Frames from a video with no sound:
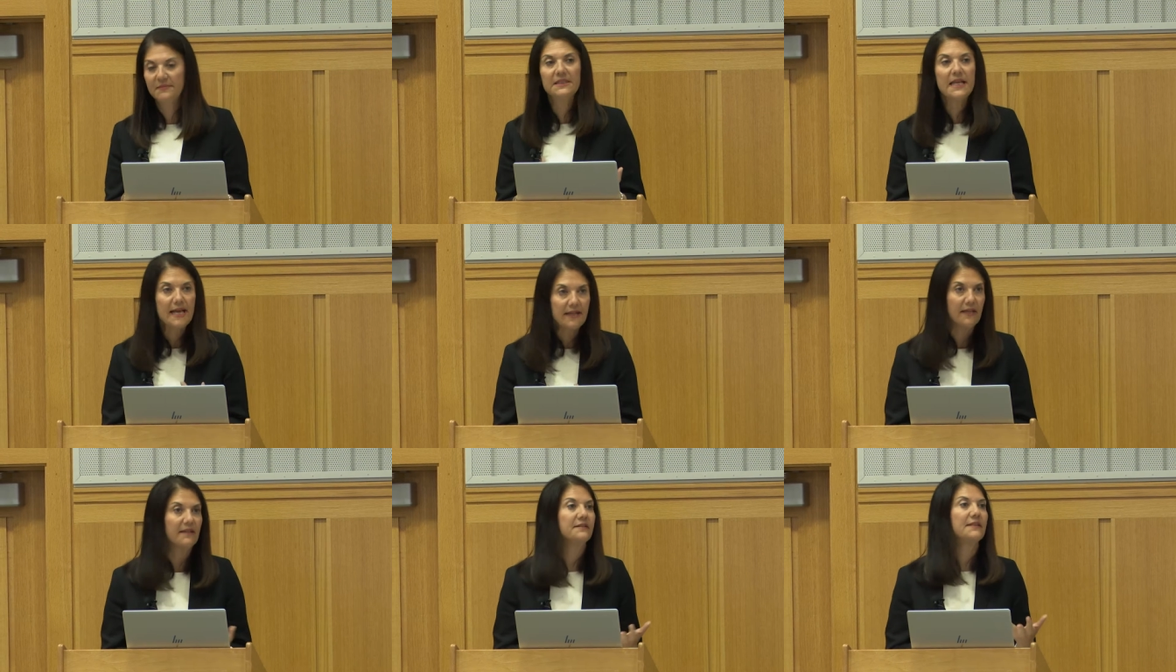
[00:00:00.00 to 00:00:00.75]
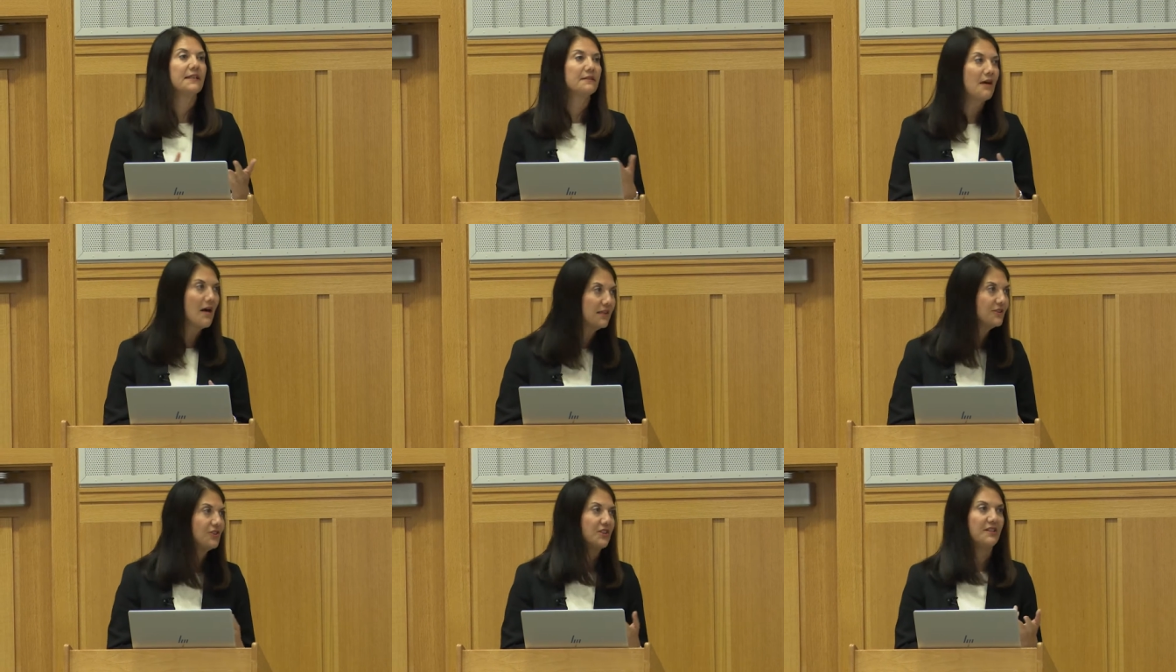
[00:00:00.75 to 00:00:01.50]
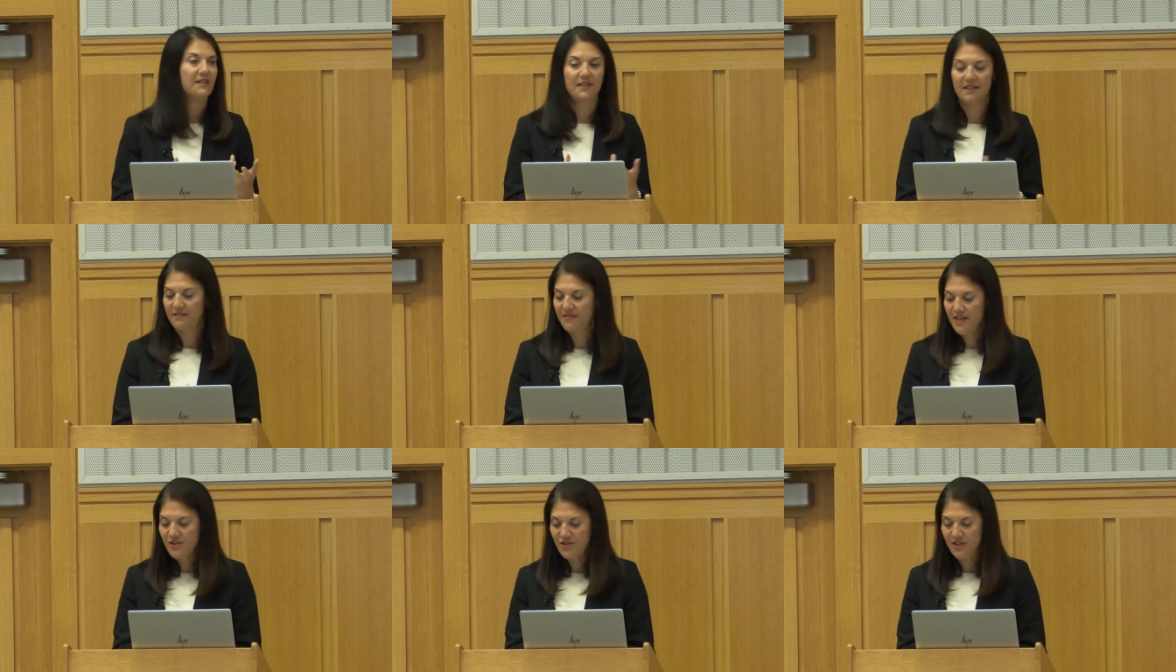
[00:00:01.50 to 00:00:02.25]
data, technology,
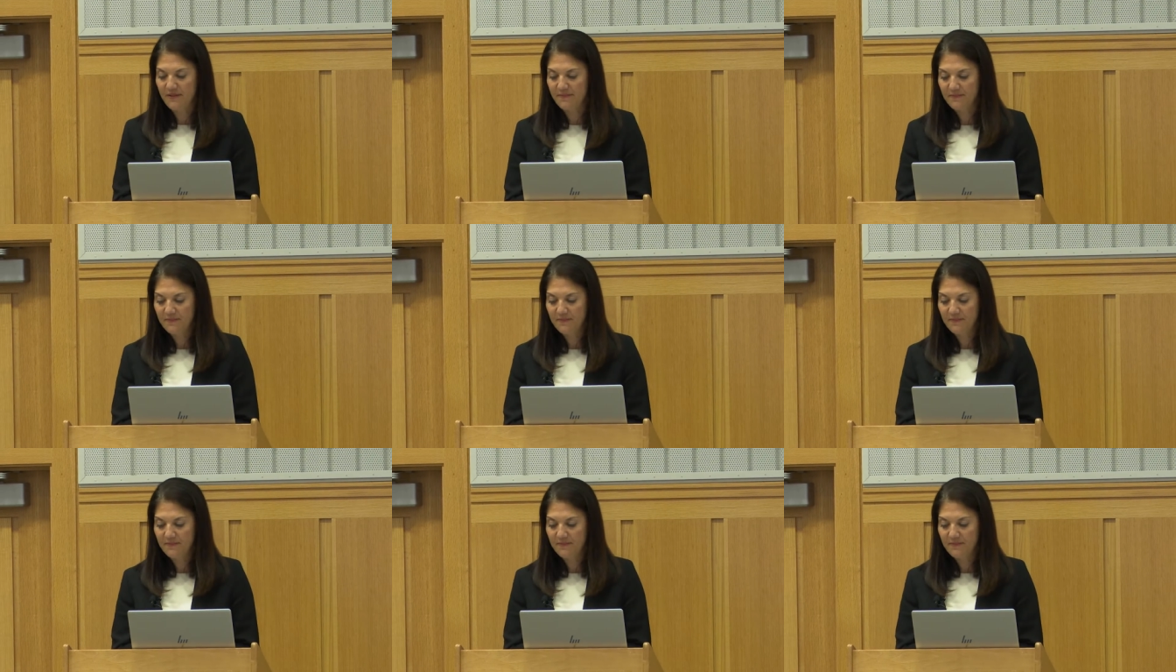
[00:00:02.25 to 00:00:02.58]
innovation.